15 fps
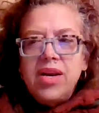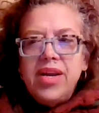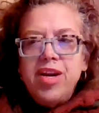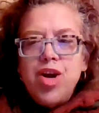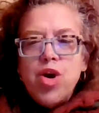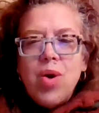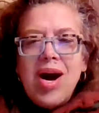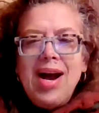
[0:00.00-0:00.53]
you
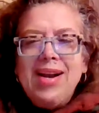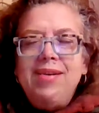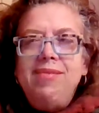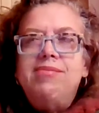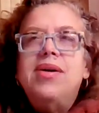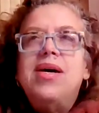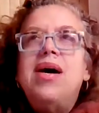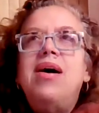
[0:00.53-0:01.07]
know,
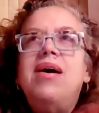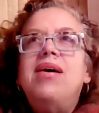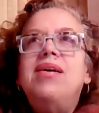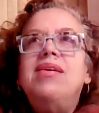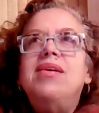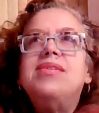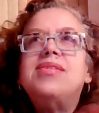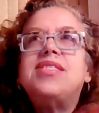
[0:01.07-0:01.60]

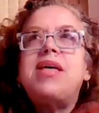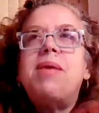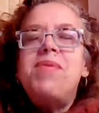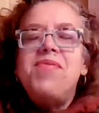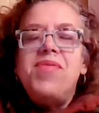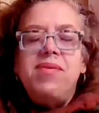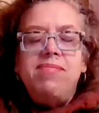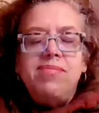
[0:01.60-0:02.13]
some
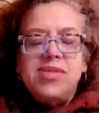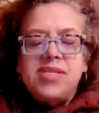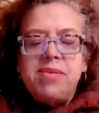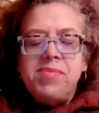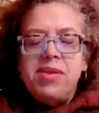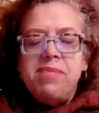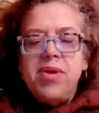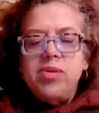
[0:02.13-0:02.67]
of
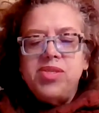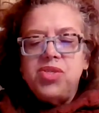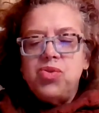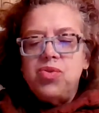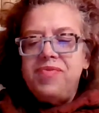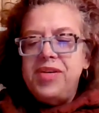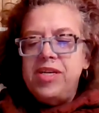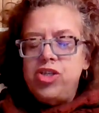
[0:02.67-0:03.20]
the most
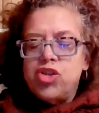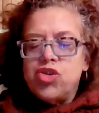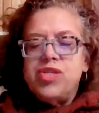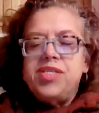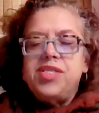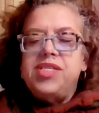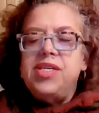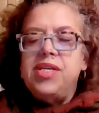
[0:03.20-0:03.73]
sort of
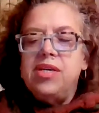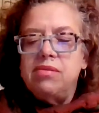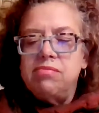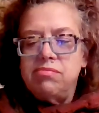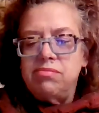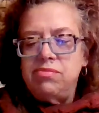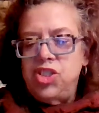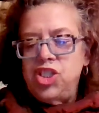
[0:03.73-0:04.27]

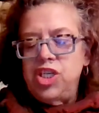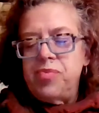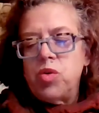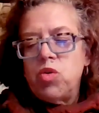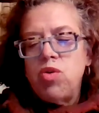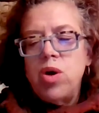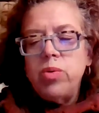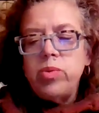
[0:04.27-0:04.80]
interesting Jim
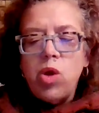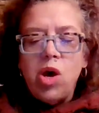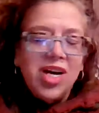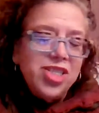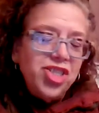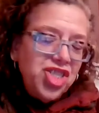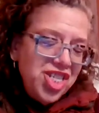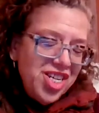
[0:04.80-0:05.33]
Crow
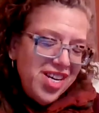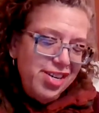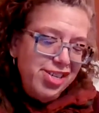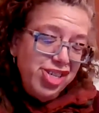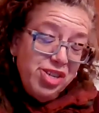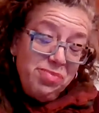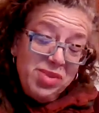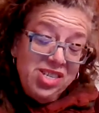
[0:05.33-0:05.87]
logic
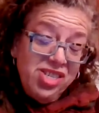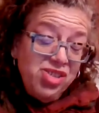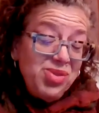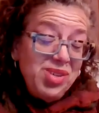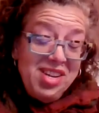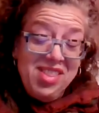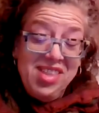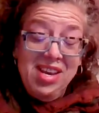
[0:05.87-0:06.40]
and
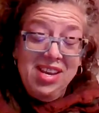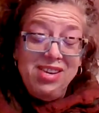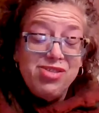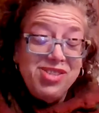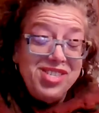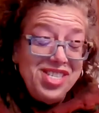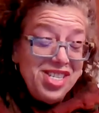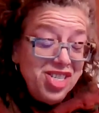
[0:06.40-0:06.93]
certainly the
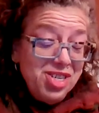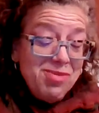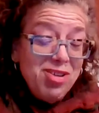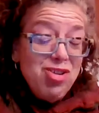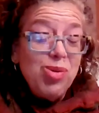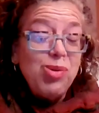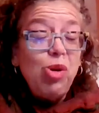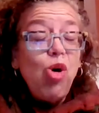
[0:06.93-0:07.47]
interesting Jim
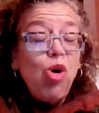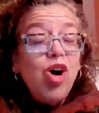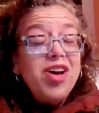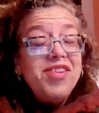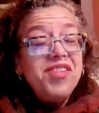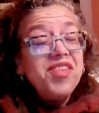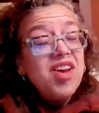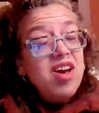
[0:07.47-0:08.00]
Crow
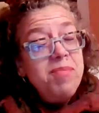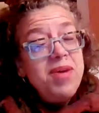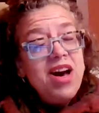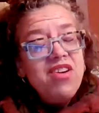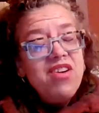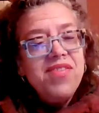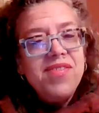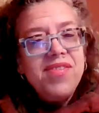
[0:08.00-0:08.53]
laws come
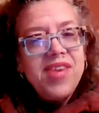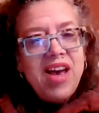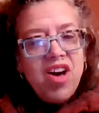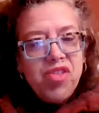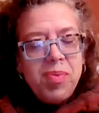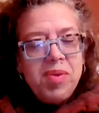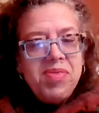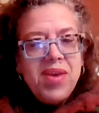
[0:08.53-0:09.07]
out of the
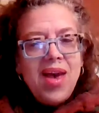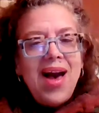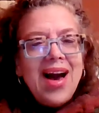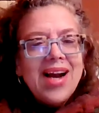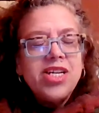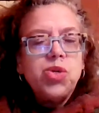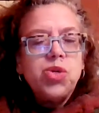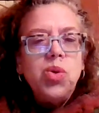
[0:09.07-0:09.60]
South, but the
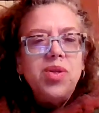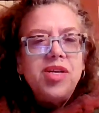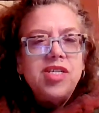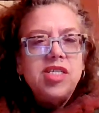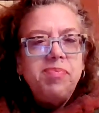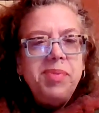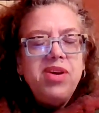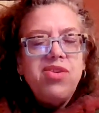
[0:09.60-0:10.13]
actual
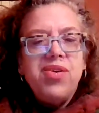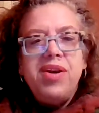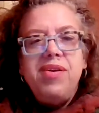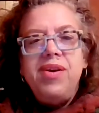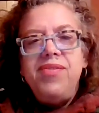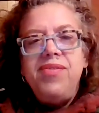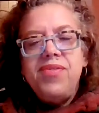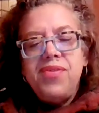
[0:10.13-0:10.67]

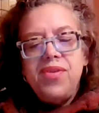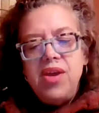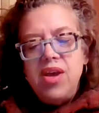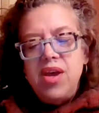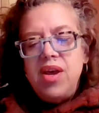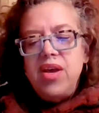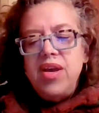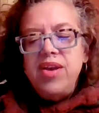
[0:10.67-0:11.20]
experience
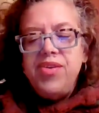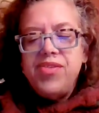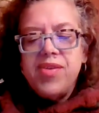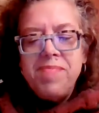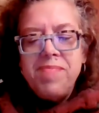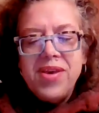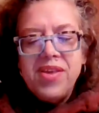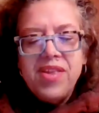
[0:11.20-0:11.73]
is
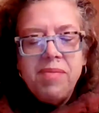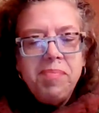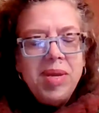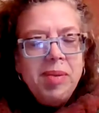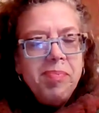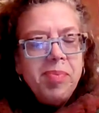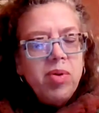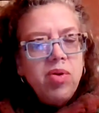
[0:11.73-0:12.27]
something that
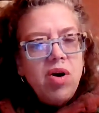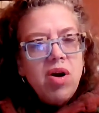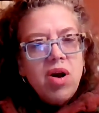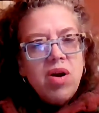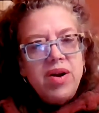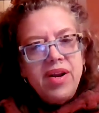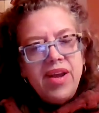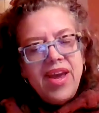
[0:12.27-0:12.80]
people
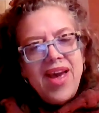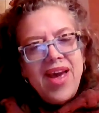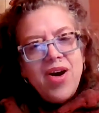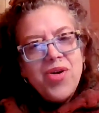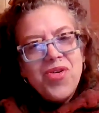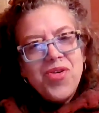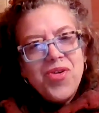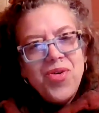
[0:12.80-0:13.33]
are
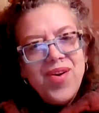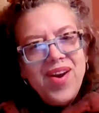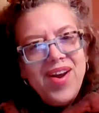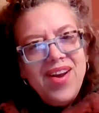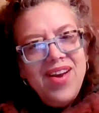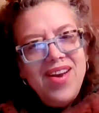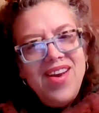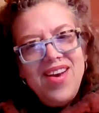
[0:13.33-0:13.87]

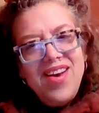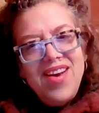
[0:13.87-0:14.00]
encountering